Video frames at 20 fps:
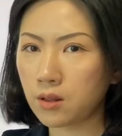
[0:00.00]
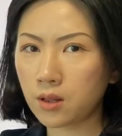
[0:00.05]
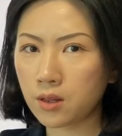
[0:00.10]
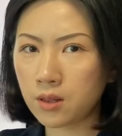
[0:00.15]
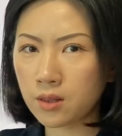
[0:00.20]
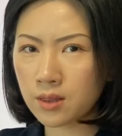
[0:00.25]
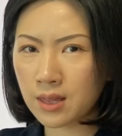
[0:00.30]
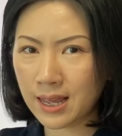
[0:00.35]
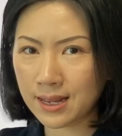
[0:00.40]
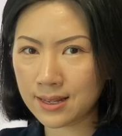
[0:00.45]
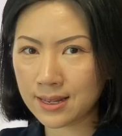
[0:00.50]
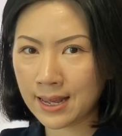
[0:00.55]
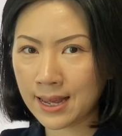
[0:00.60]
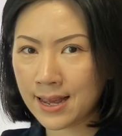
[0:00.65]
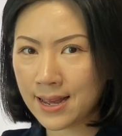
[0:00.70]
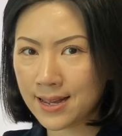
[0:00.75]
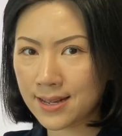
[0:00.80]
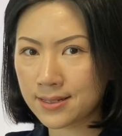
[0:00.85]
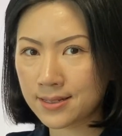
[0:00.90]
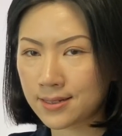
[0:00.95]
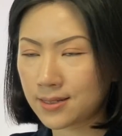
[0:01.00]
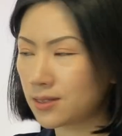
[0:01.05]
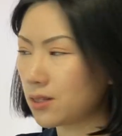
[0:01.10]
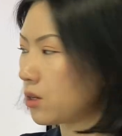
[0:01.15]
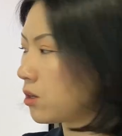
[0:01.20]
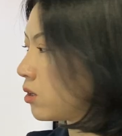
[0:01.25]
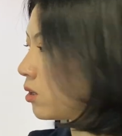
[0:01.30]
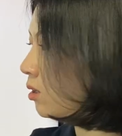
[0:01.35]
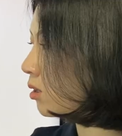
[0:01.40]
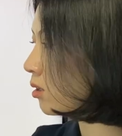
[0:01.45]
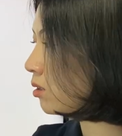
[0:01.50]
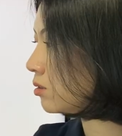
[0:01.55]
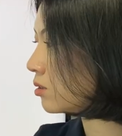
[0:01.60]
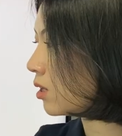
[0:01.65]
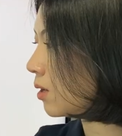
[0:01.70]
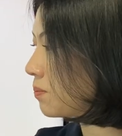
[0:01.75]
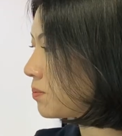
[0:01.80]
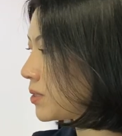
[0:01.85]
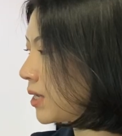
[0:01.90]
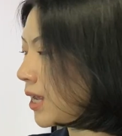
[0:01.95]
that has the
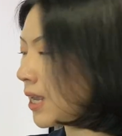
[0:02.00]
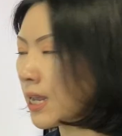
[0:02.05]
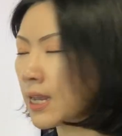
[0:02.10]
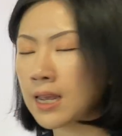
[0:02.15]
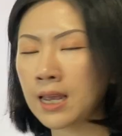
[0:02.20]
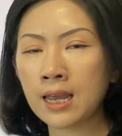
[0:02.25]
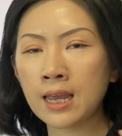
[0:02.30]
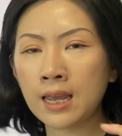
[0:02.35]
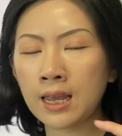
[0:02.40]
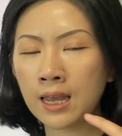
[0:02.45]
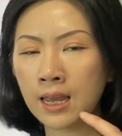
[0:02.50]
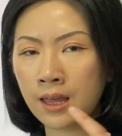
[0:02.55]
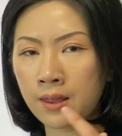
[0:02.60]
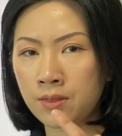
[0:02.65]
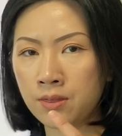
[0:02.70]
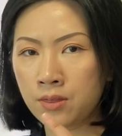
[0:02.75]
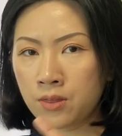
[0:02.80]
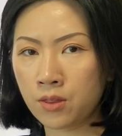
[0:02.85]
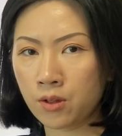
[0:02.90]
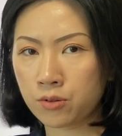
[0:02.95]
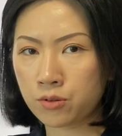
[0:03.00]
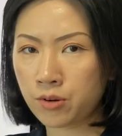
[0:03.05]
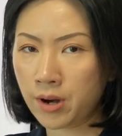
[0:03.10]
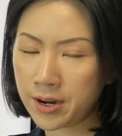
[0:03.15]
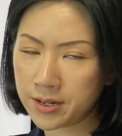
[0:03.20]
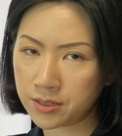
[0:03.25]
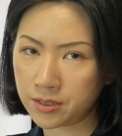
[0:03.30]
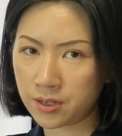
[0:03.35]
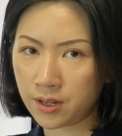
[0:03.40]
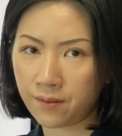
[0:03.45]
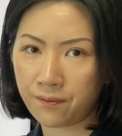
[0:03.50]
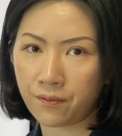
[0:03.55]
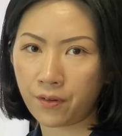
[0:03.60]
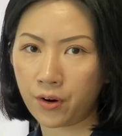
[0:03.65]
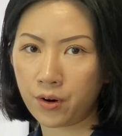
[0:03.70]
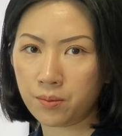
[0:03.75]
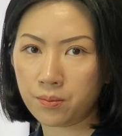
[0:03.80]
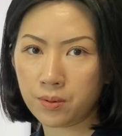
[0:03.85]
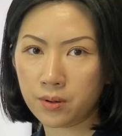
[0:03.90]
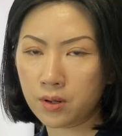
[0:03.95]
subject and the transitive verb.